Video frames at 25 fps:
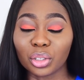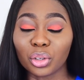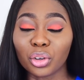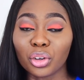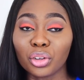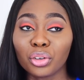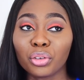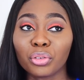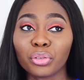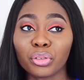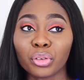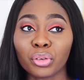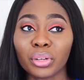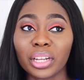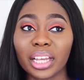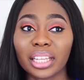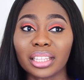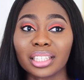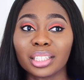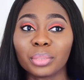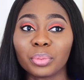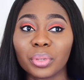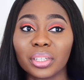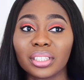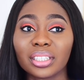You're going to feel
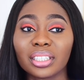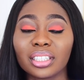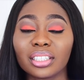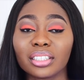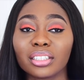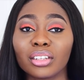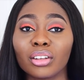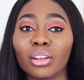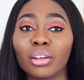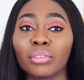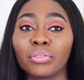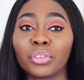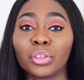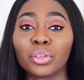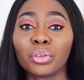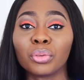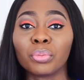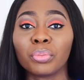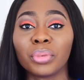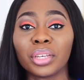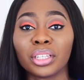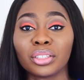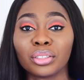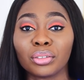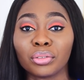like this person is loving you
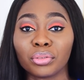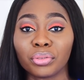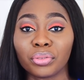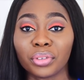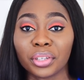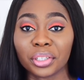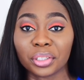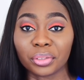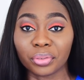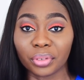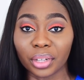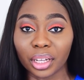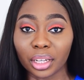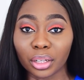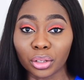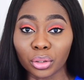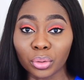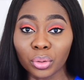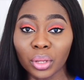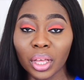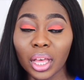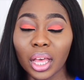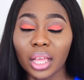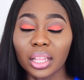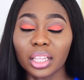based on face
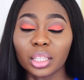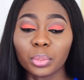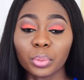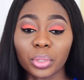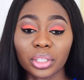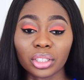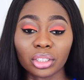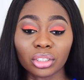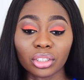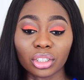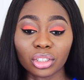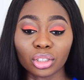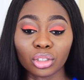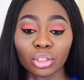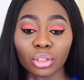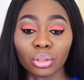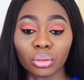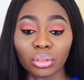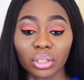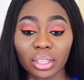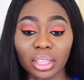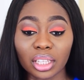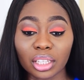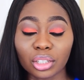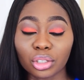value. This person doesn't know
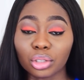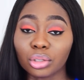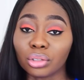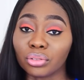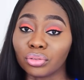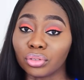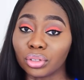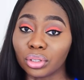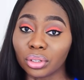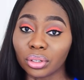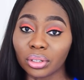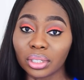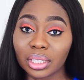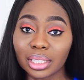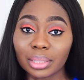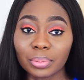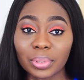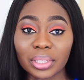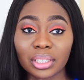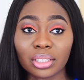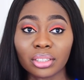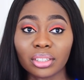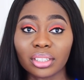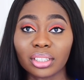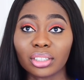the things you've done. This
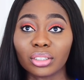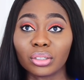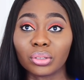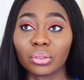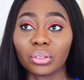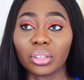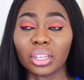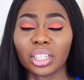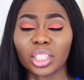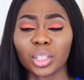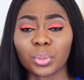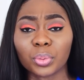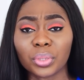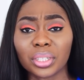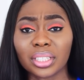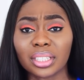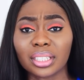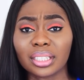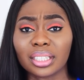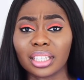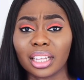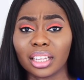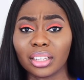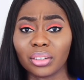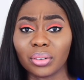person doesn't know the
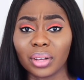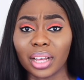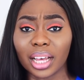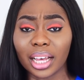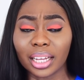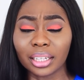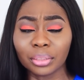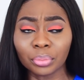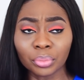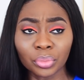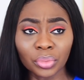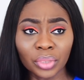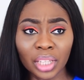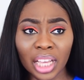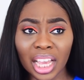experiences that you had.